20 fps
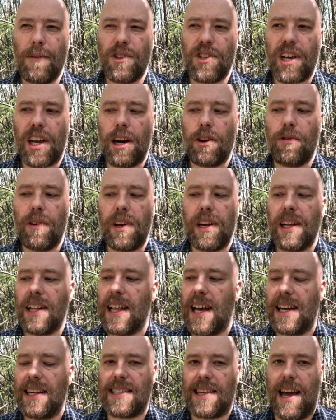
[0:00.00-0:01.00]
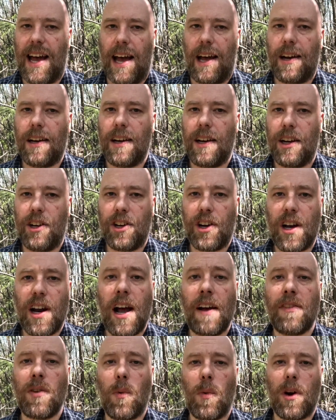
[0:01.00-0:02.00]
So you got to realize that. You're going
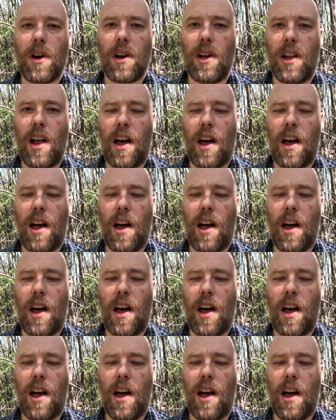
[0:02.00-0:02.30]
to have to work a